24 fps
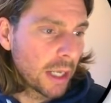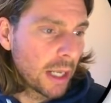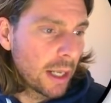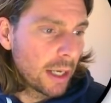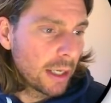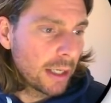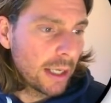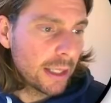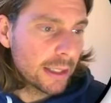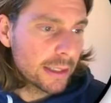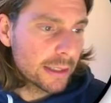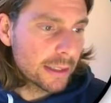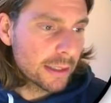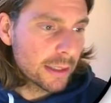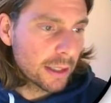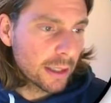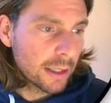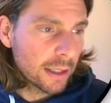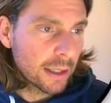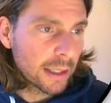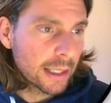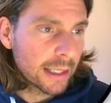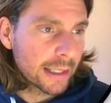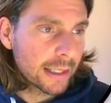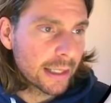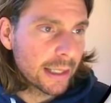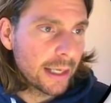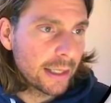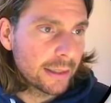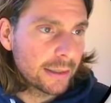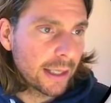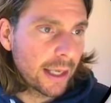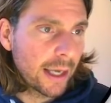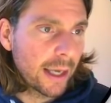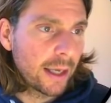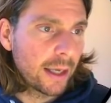Let's
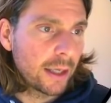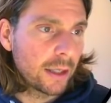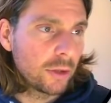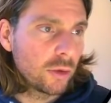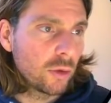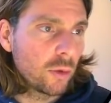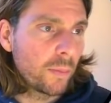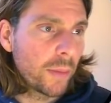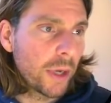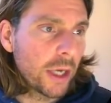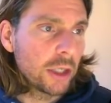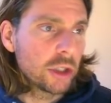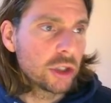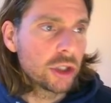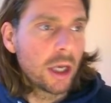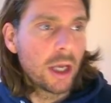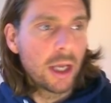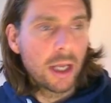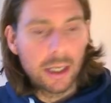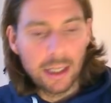create a new page.